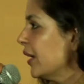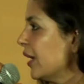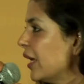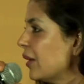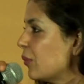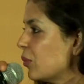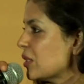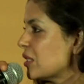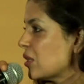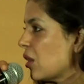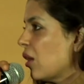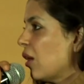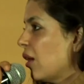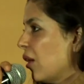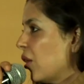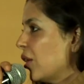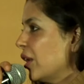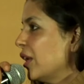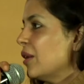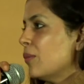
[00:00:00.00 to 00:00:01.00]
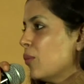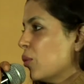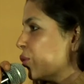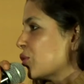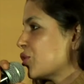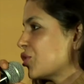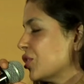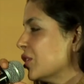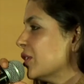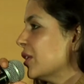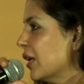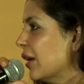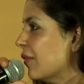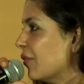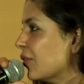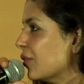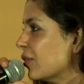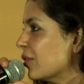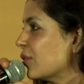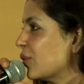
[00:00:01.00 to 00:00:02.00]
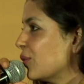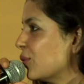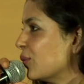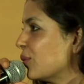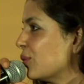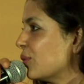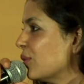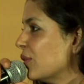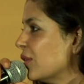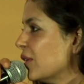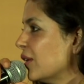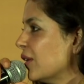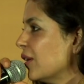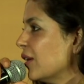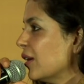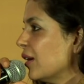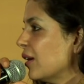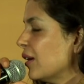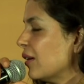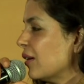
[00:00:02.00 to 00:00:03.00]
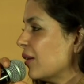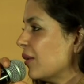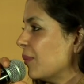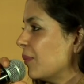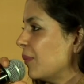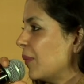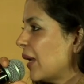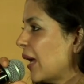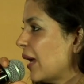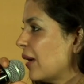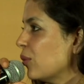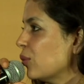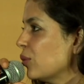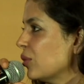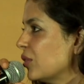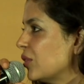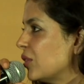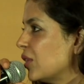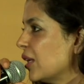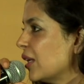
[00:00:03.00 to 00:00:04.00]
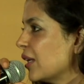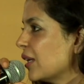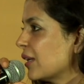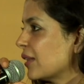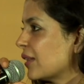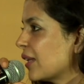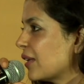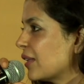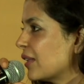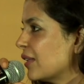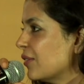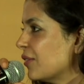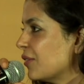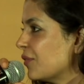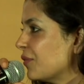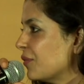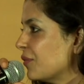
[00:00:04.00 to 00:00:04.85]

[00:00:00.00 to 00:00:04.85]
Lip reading: It was on an emotional level, But I don't think that the